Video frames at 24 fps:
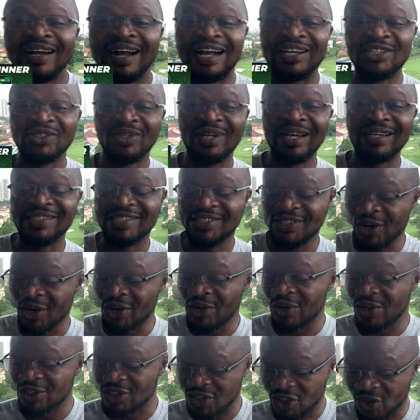as you can see on
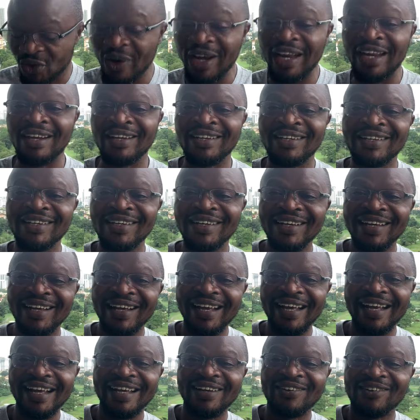your screen.
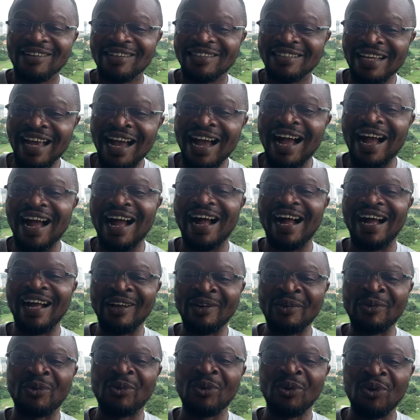Yeah,
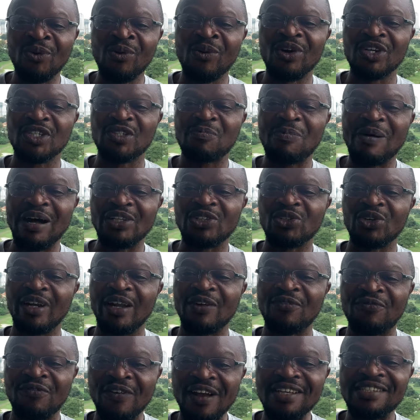Nkunku was part of
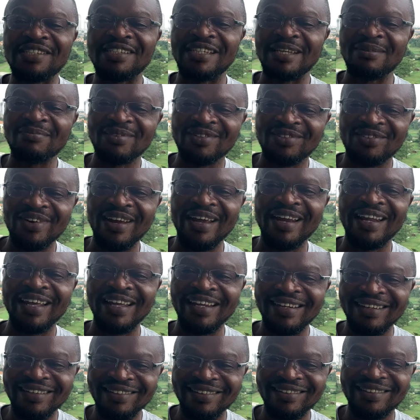the first team
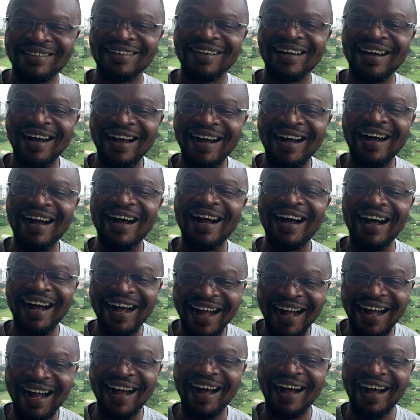training.
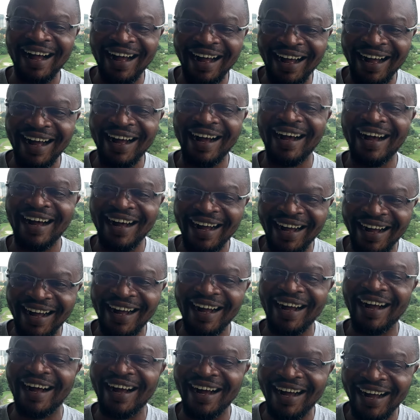
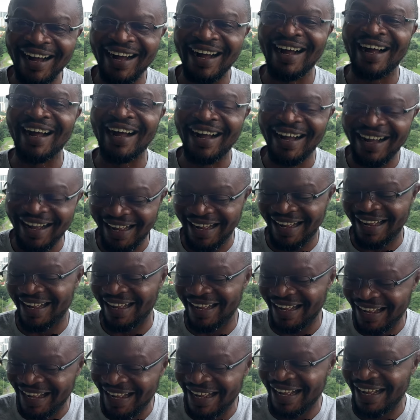Ah, ah, ah,
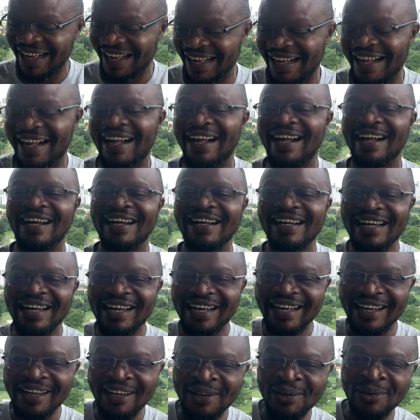ah, ah.
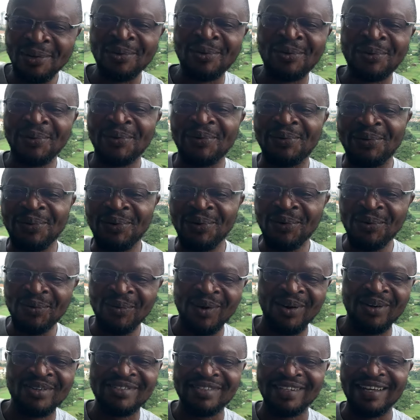Nkunku
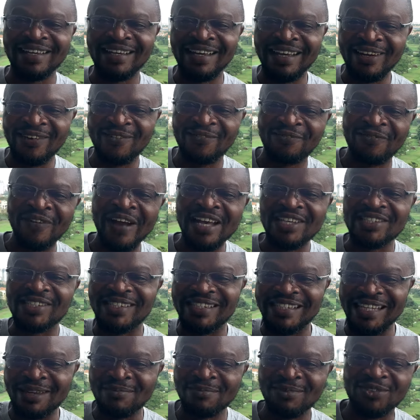was in
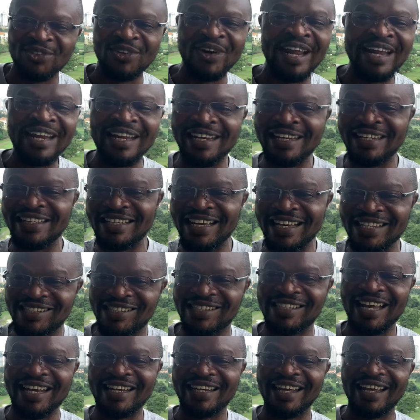first team training
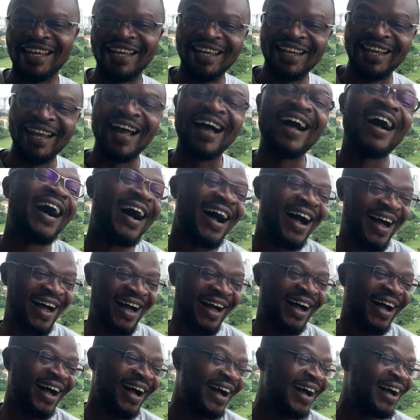yesterday.
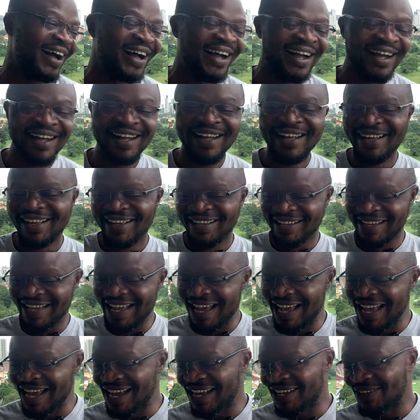
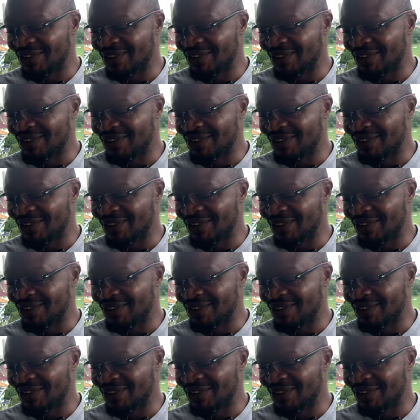yeah,